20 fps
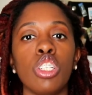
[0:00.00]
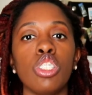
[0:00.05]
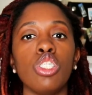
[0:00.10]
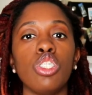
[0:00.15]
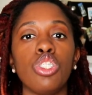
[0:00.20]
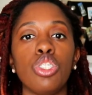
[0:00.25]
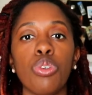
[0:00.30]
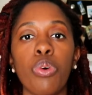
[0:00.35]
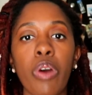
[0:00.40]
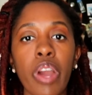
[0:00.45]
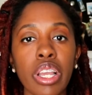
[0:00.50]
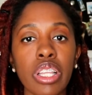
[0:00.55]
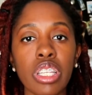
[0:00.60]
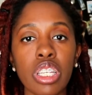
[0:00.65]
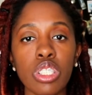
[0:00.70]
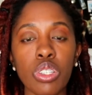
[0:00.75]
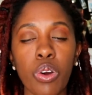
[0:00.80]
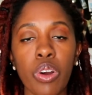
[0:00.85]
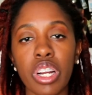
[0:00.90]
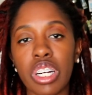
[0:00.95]
join
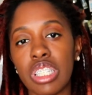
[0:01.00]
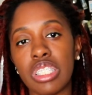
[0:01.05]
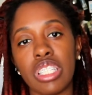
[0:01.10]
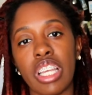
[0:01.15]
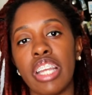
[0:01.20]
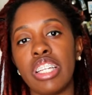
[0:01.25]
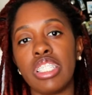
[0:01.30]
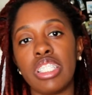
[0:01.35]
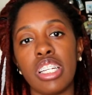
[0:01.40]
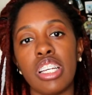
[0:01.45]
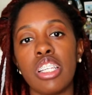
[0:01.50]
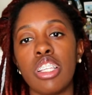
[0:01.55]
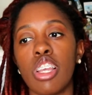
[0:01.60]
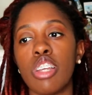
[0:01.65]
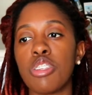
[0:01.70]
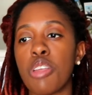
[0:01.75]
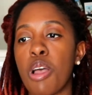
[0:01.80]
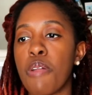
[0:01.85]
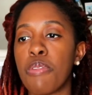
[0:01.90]
these organizations there's